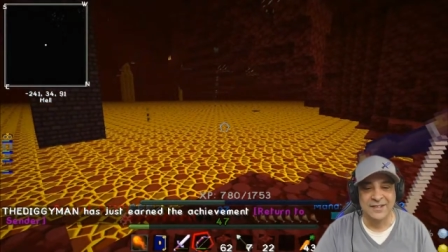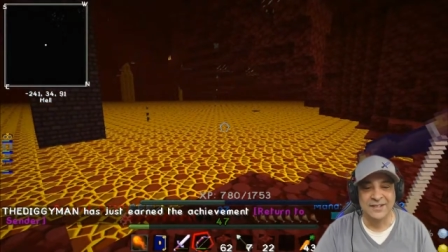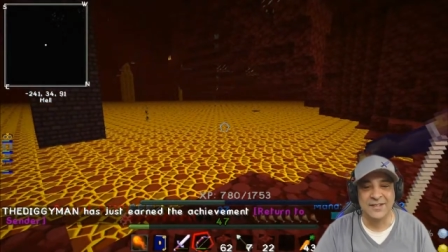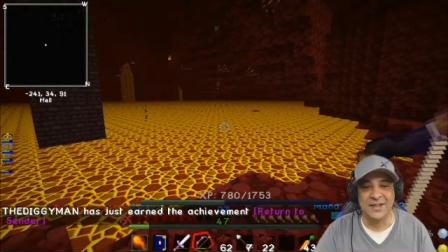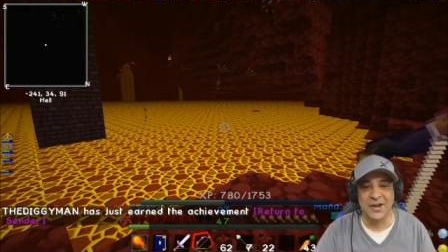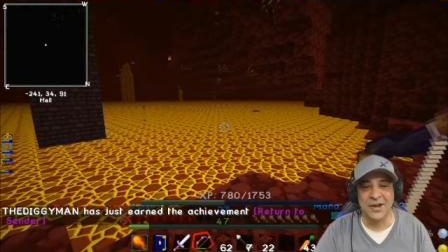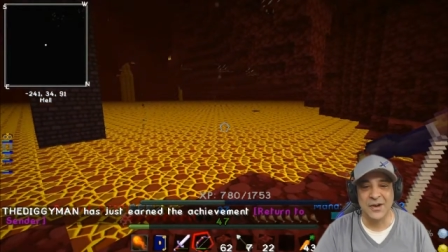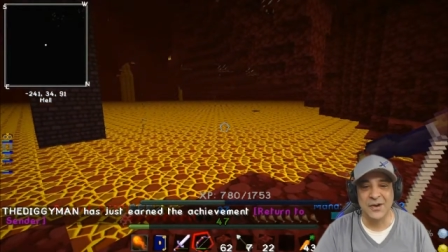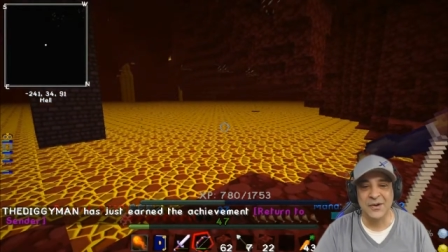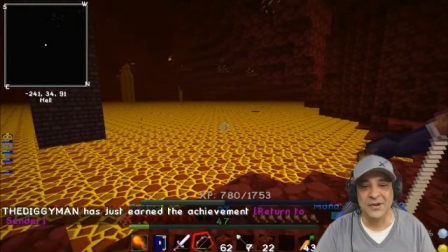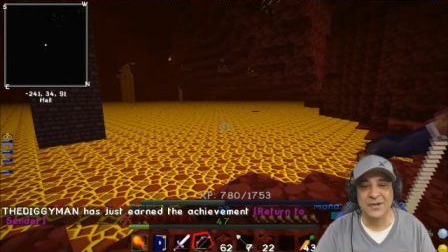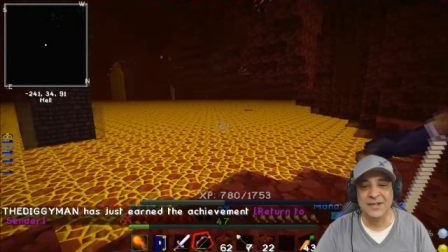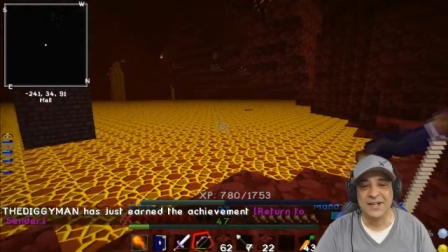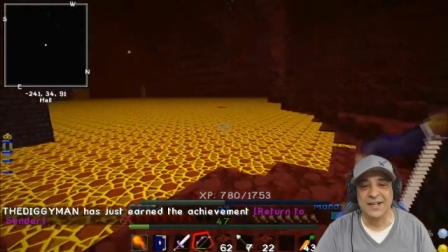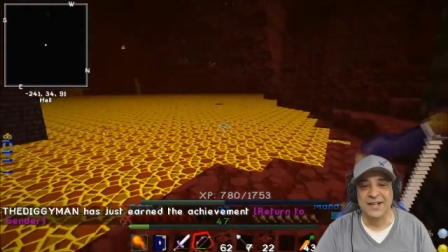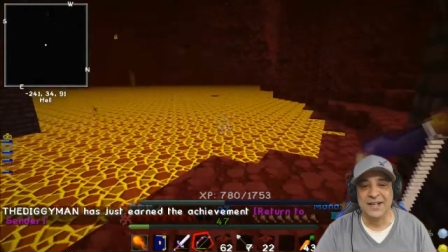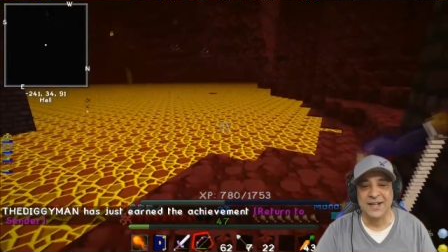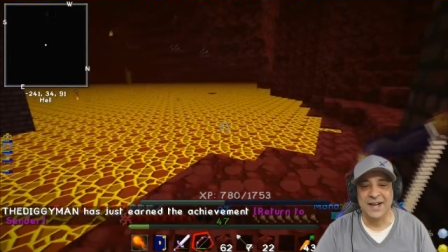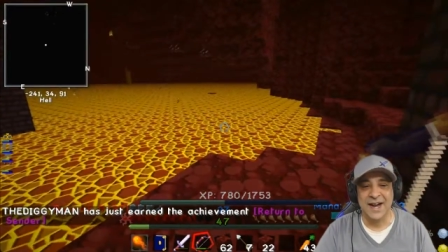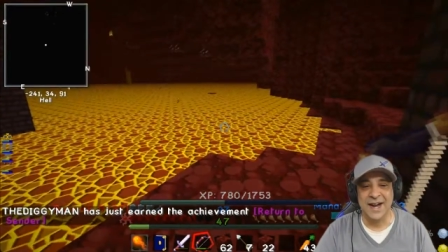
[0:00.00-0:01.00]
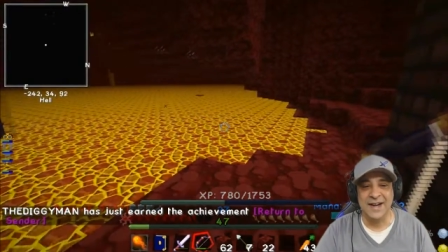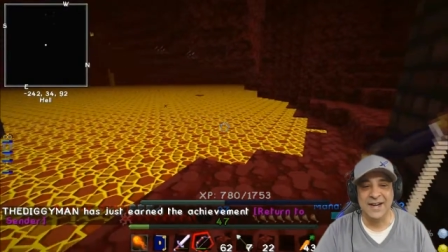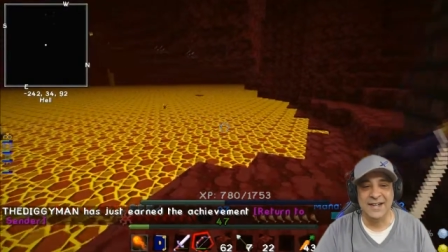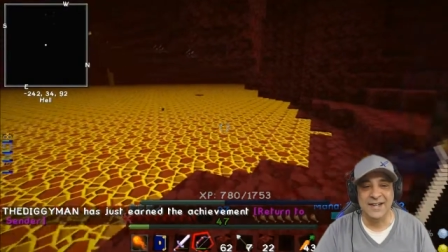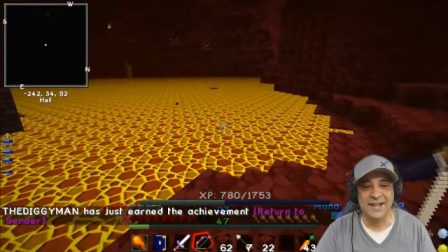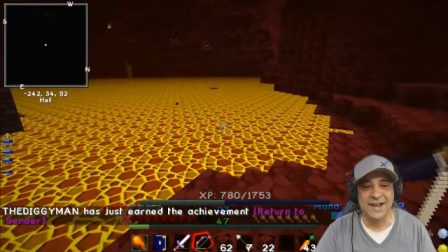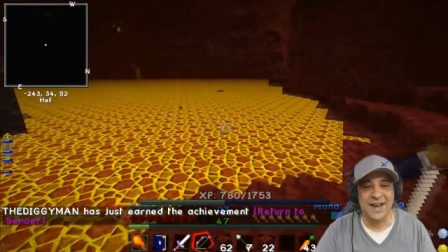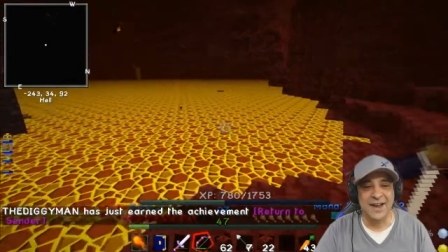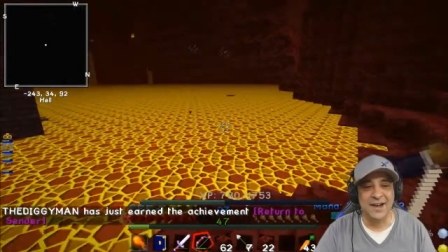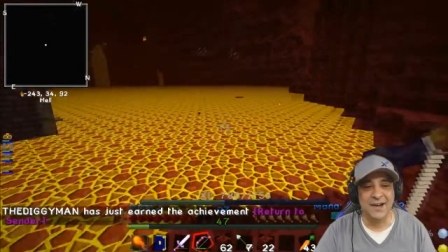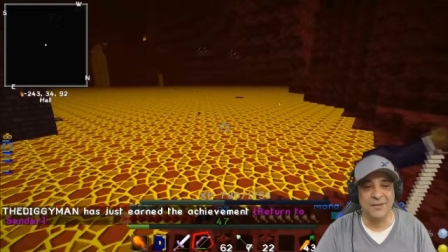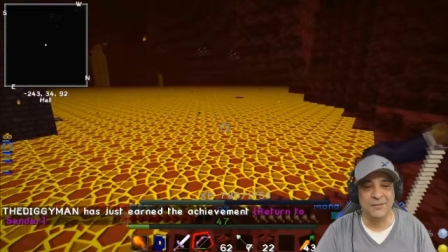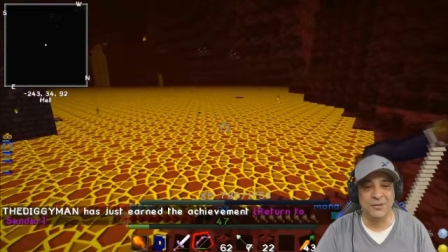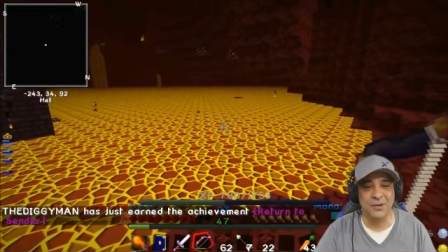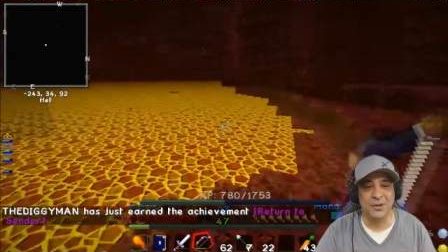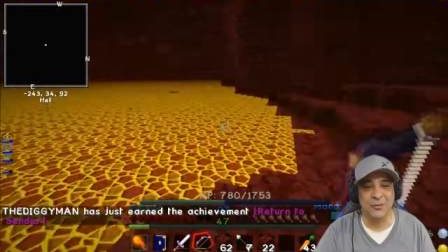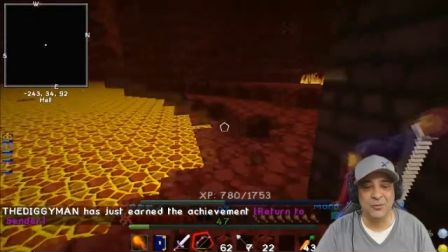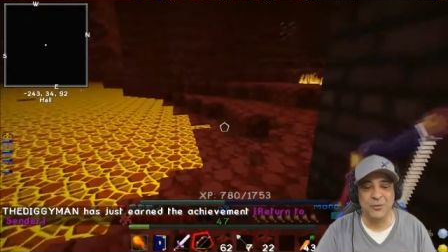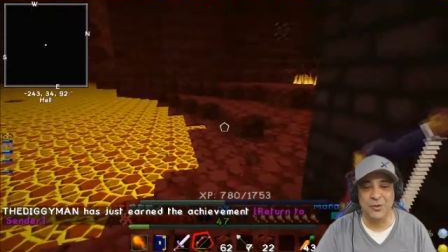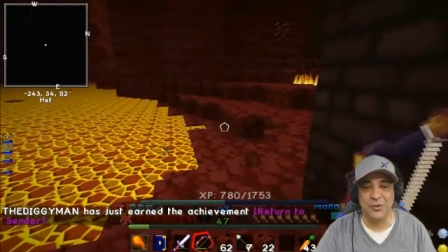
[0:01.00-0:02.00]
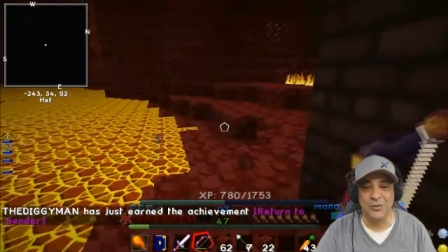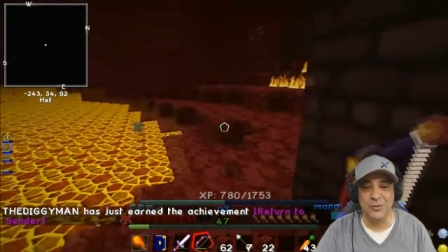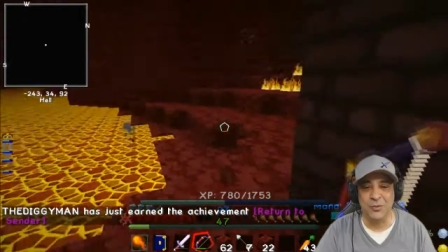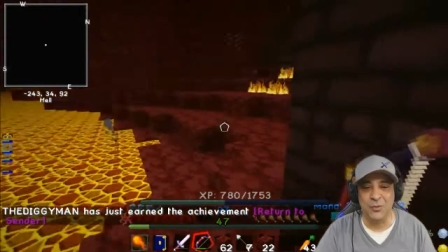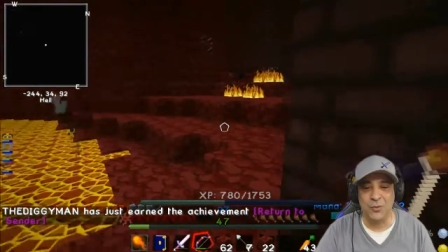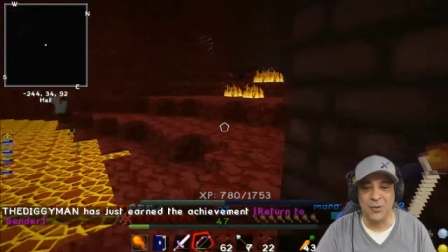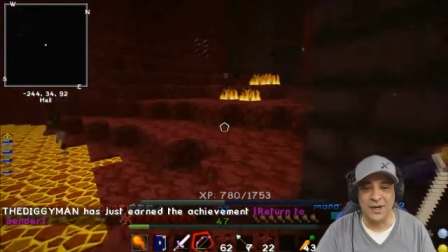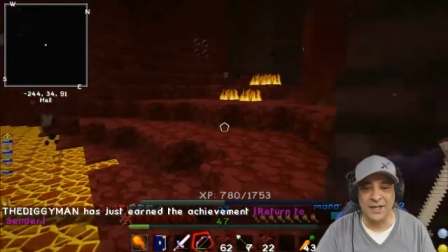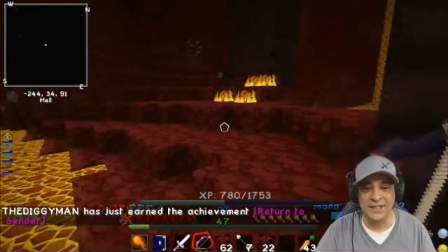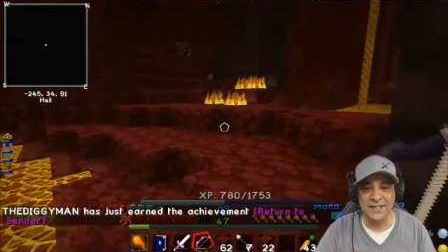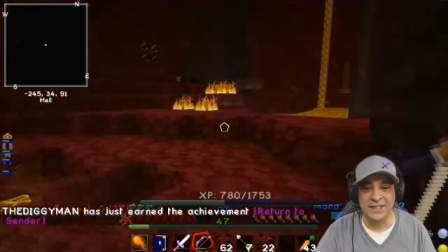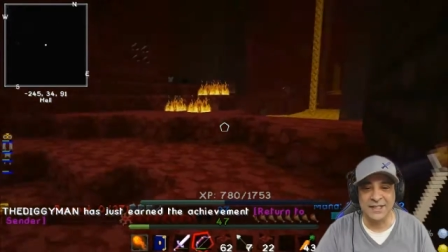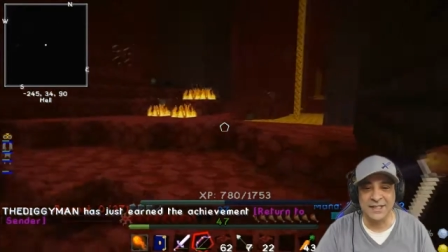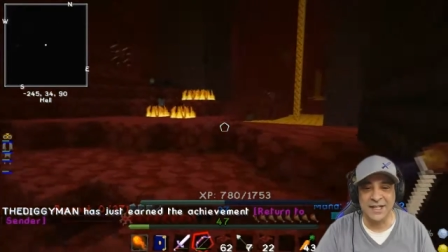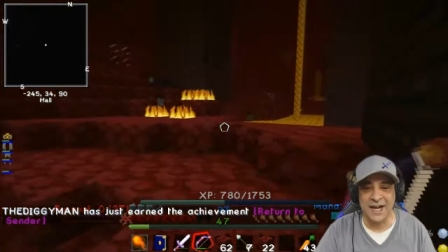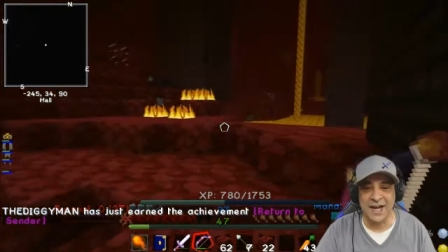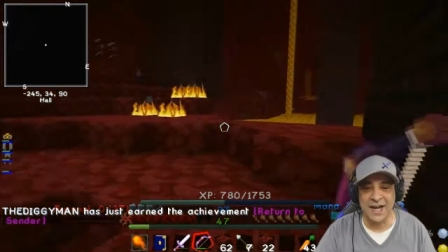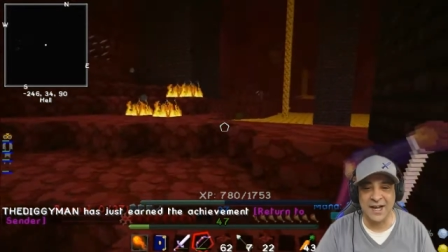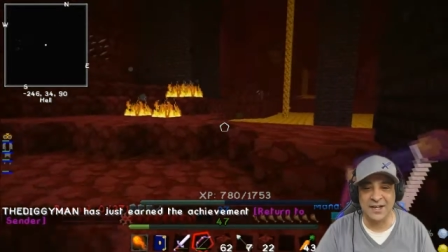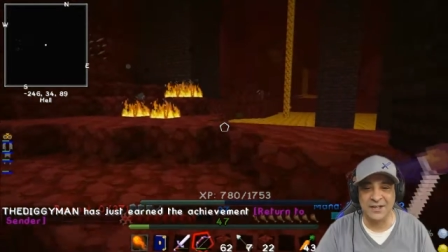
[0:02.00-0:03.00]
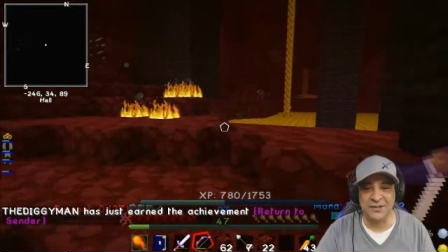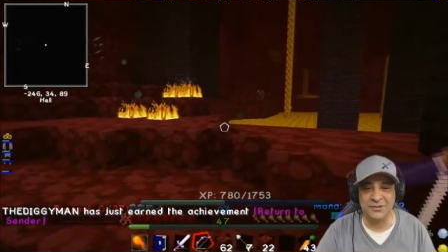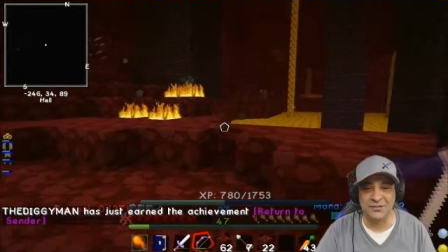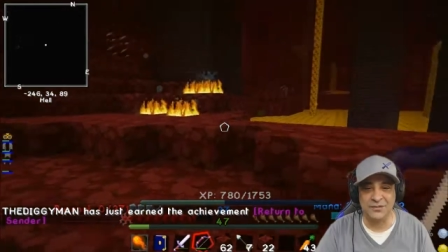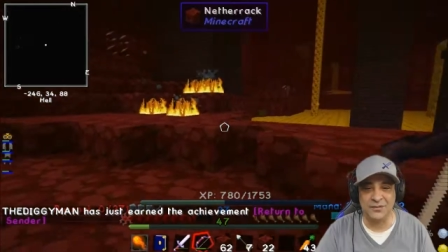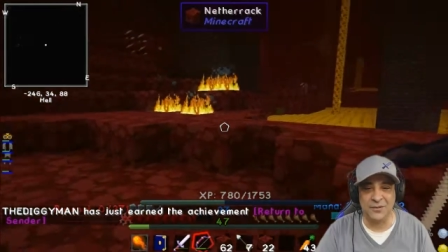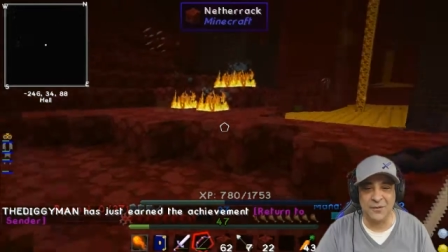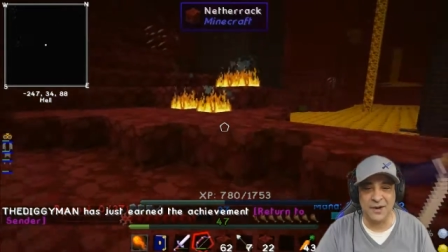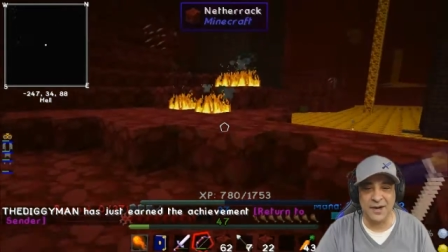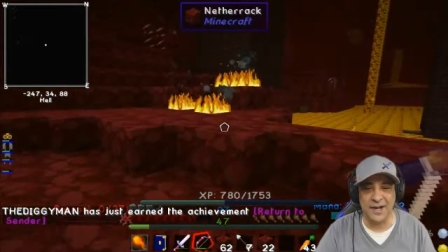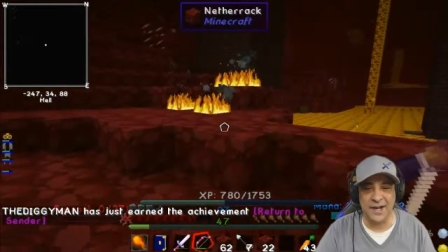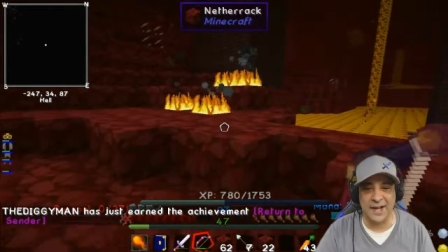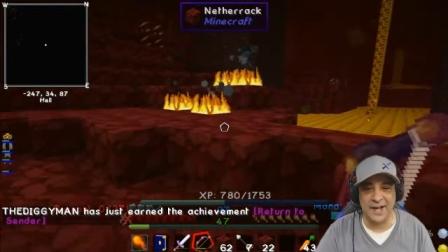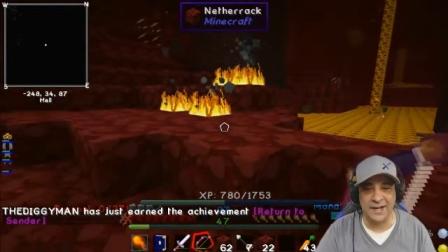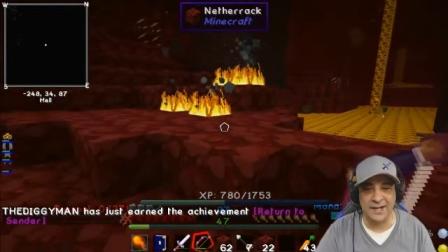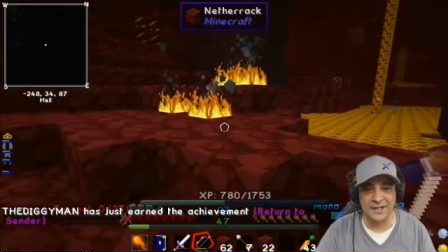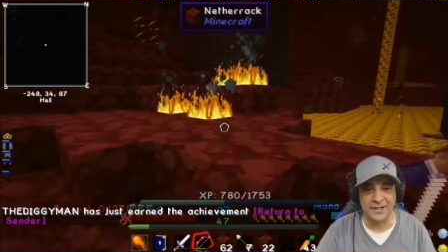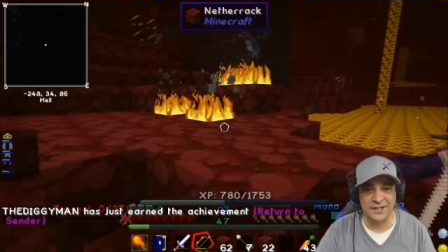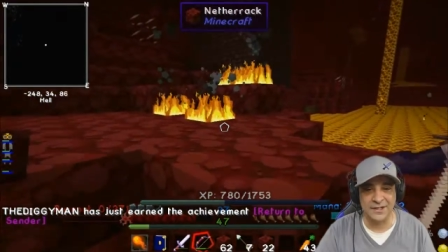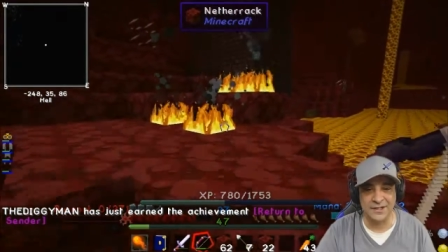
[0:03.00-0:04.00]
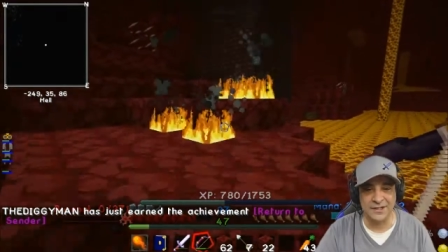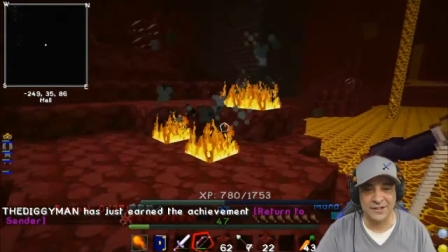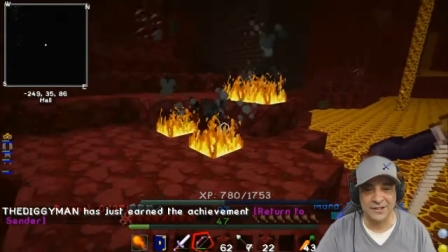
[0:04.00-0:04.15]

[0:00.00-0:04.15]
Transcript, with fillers: Dude! I nailed them with one shot in the forehead.